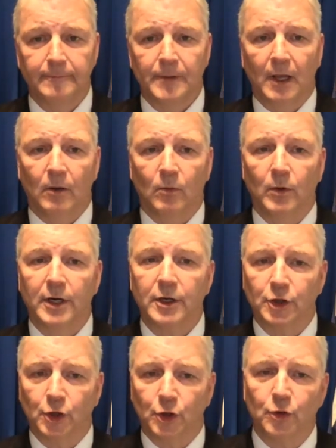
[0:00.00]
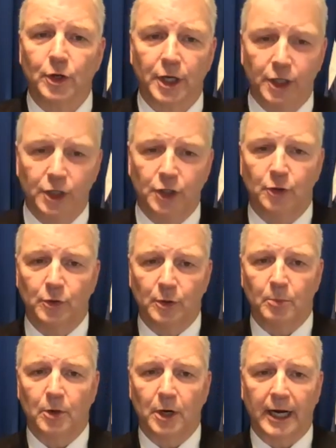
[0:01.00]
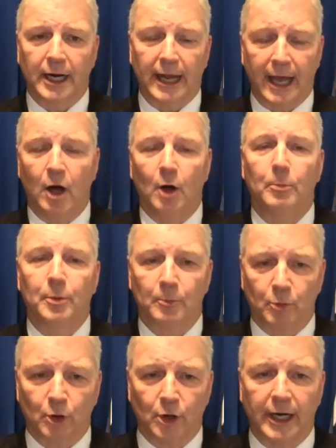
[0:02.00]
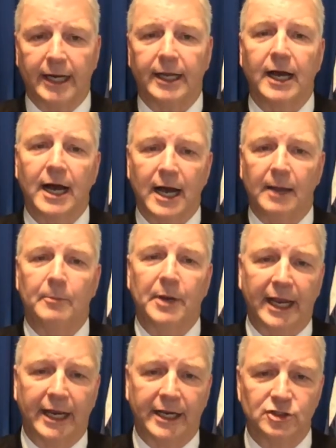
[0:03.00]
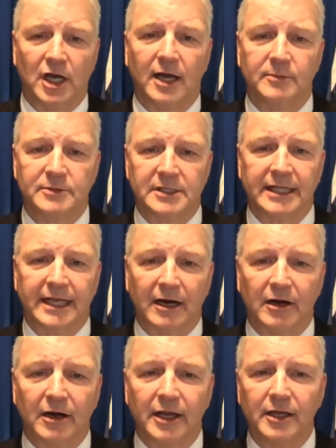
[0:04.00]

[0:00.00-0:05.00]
What are you going to do to help bring high paying jobs to the area?